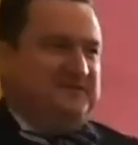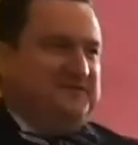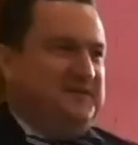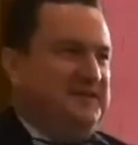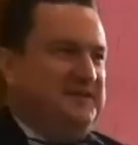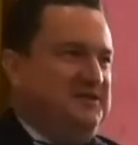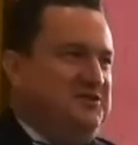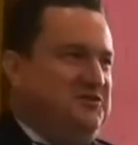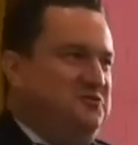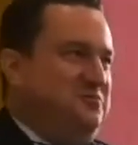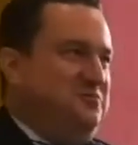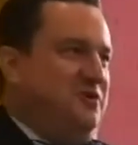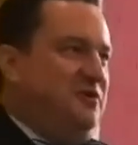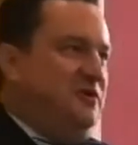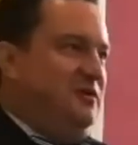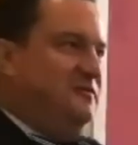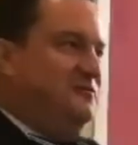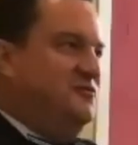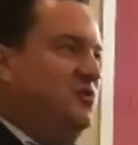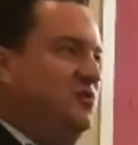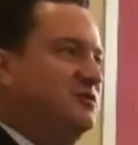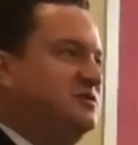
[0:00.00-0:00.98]
Thank you, Paul.
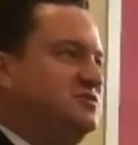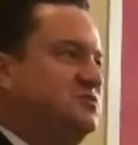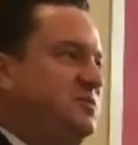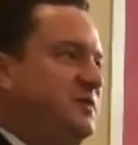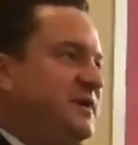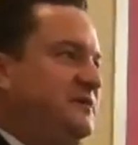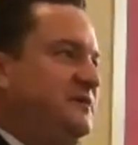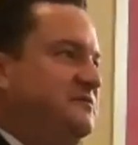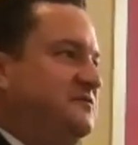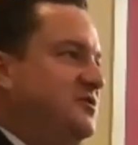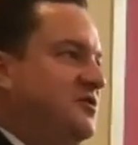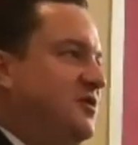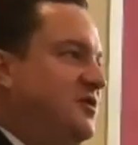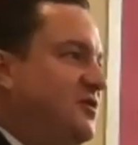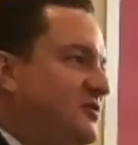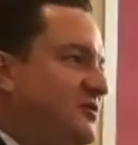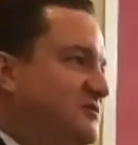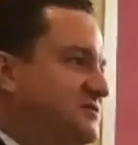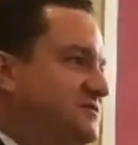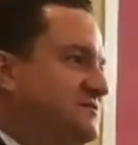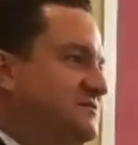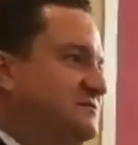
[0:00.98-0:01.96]
Of course, we have
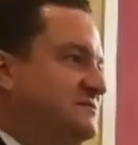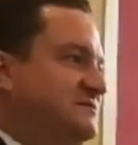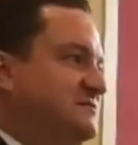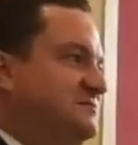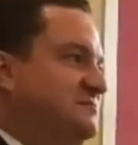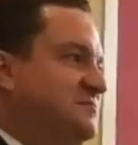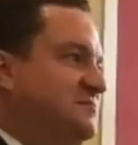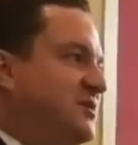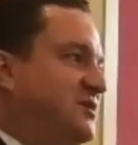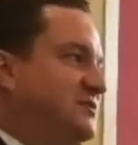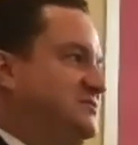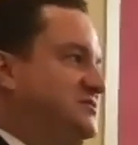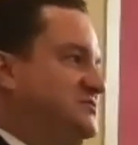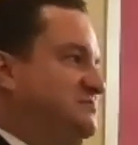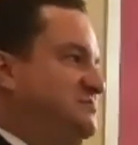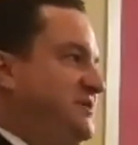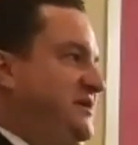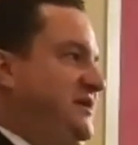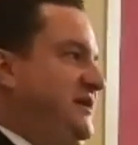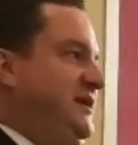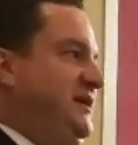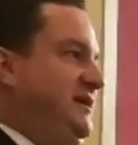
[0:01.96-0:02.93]
called Paul to
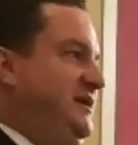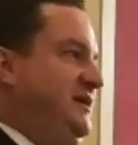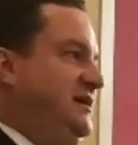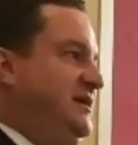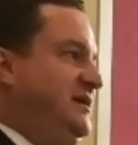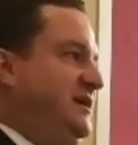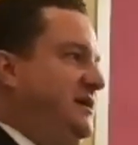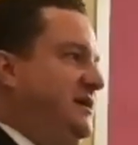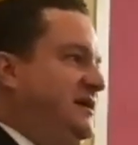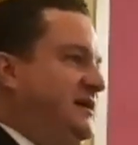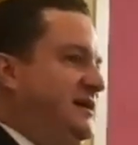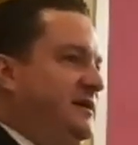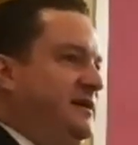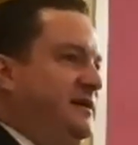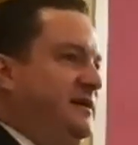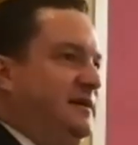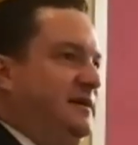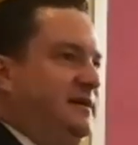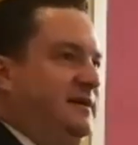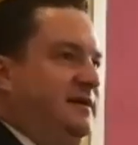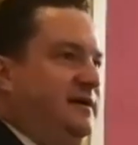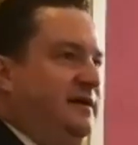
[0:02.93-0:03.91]
be
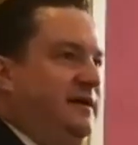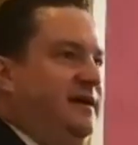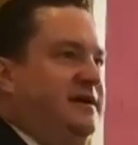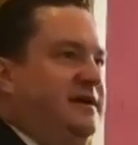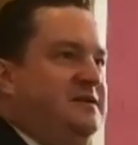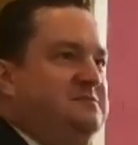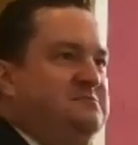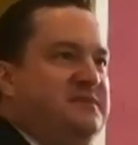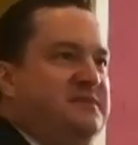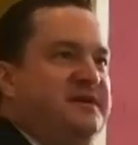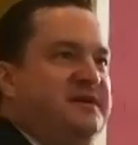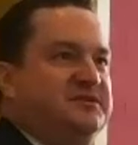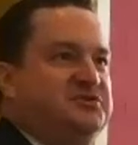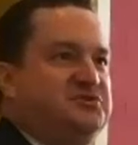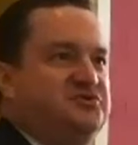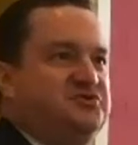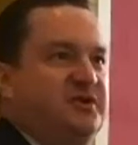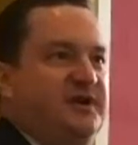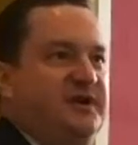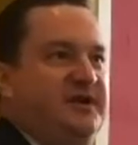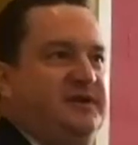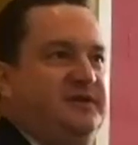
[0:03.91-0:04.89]
an
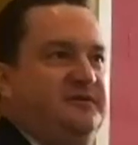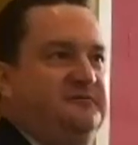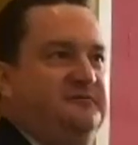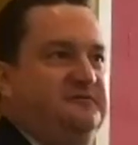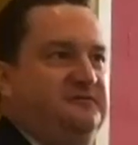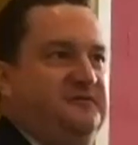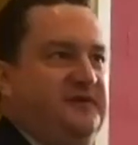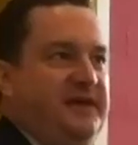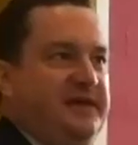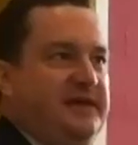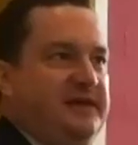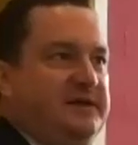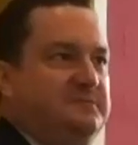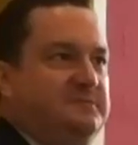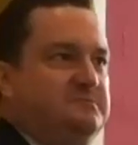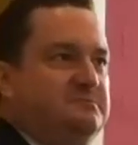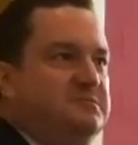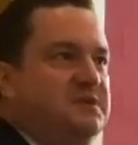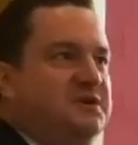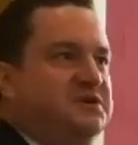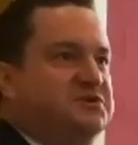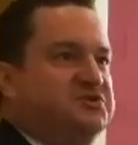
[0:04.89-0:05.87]
administrative
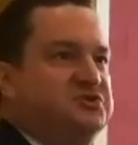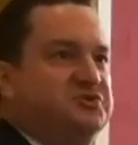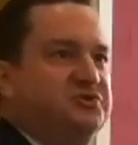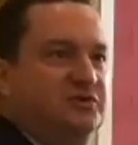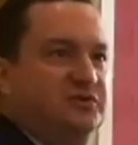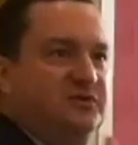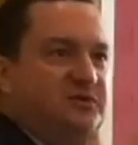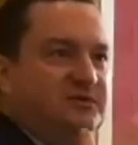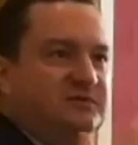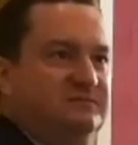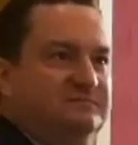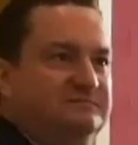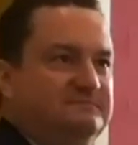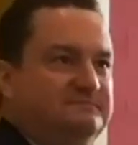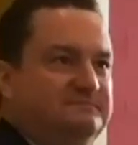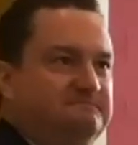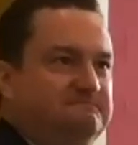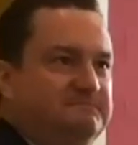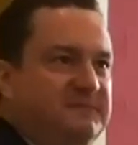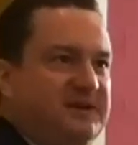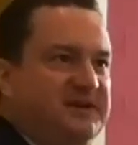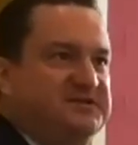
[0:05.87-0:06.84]
and missional
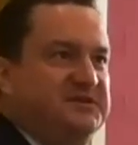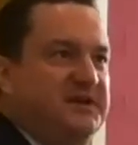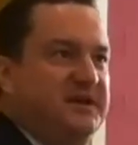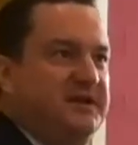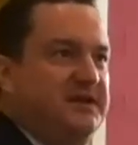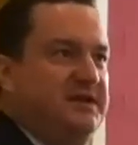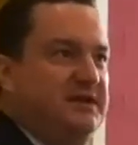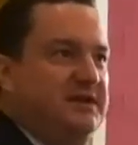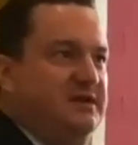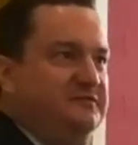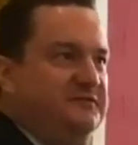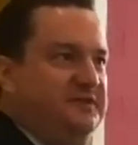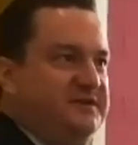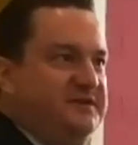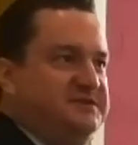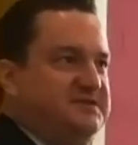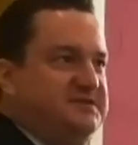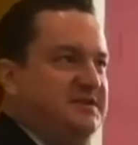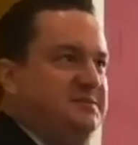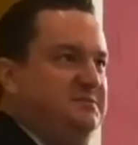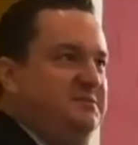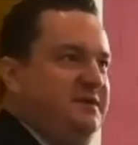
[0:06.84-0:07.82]
executive at
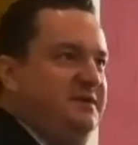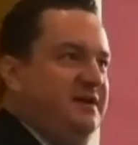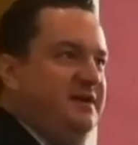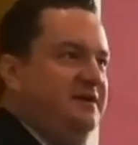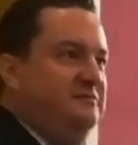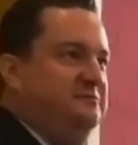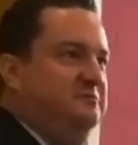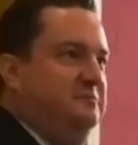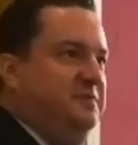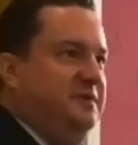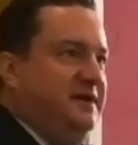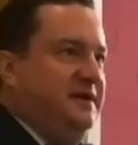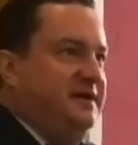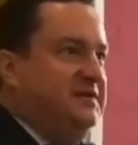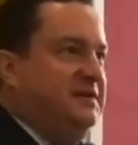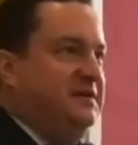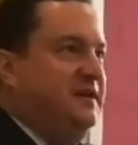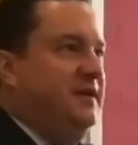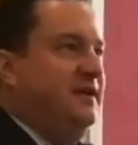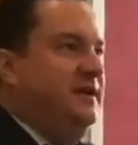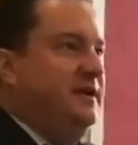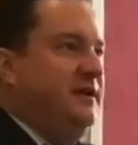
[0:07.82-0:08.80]
CBF,
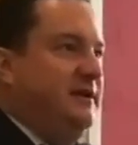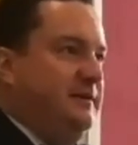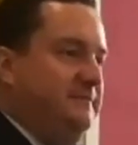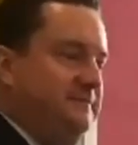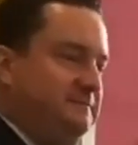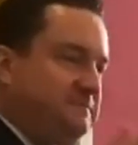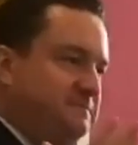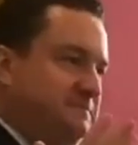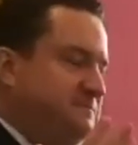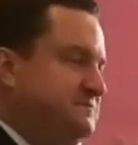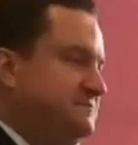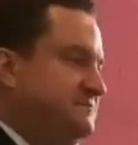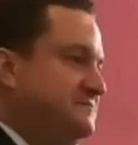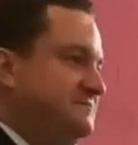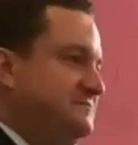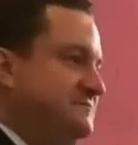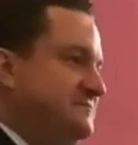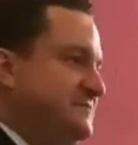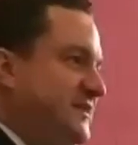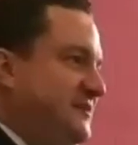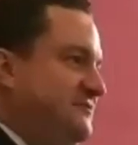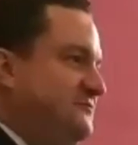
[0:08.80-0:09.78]
but
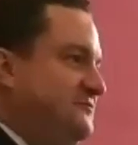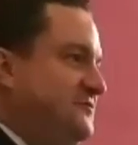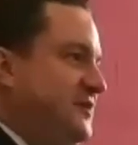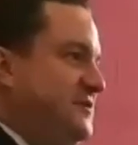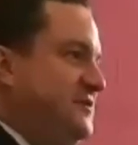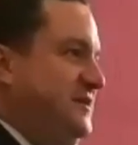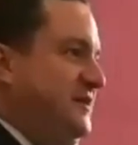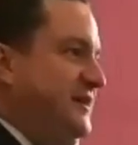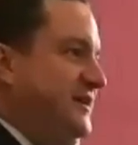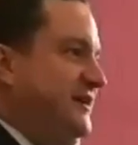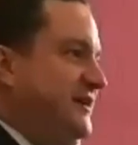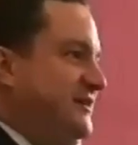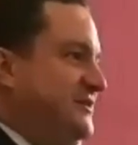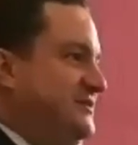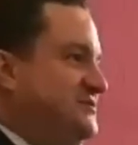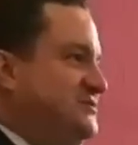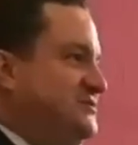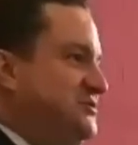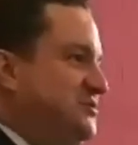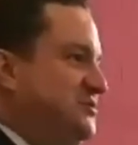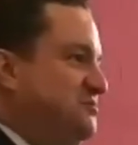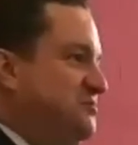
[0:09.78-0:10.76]
nothing
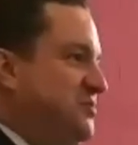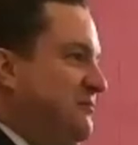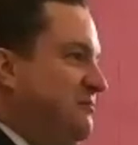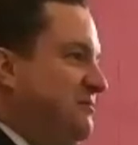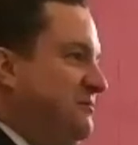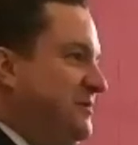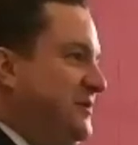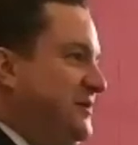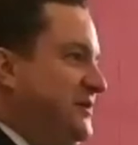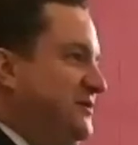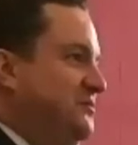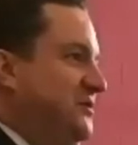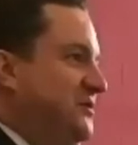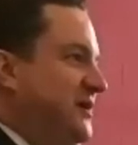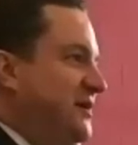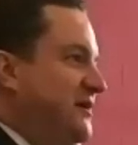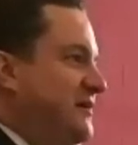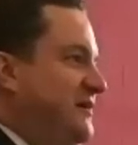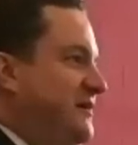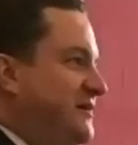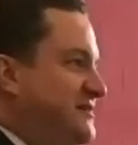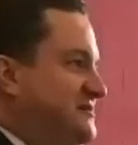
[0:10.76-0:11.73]
else. You're probably
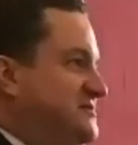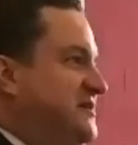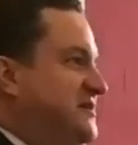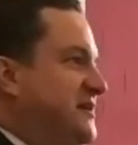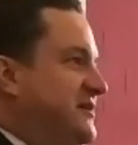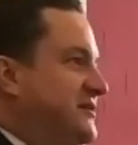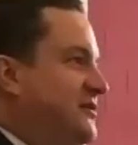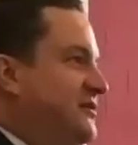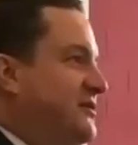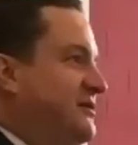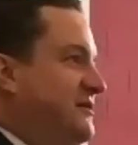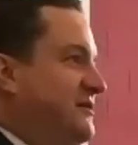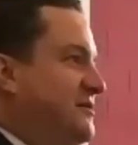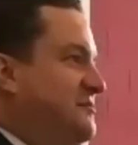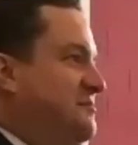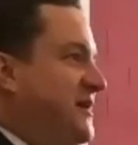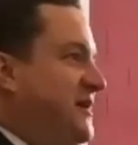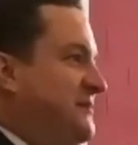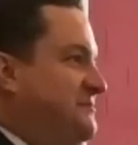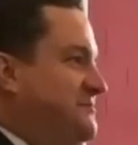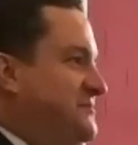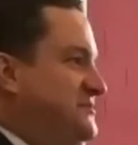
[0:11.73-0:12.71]
aware he is at heart
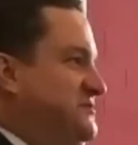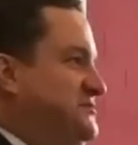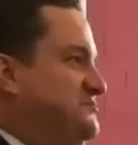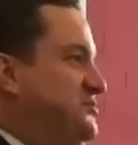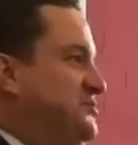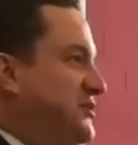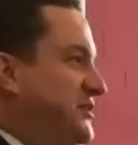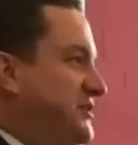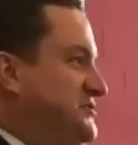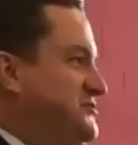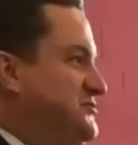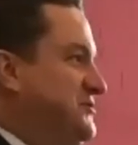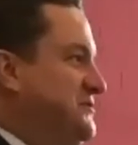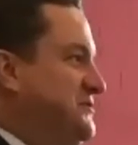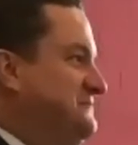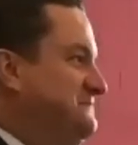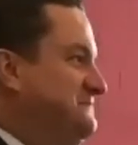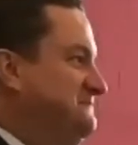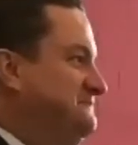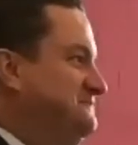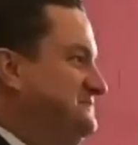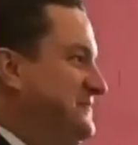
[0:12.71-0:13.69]
a Baptist
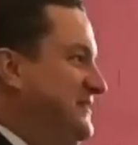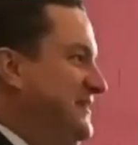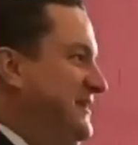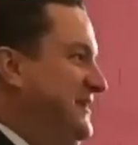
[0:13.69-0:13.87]
preacher.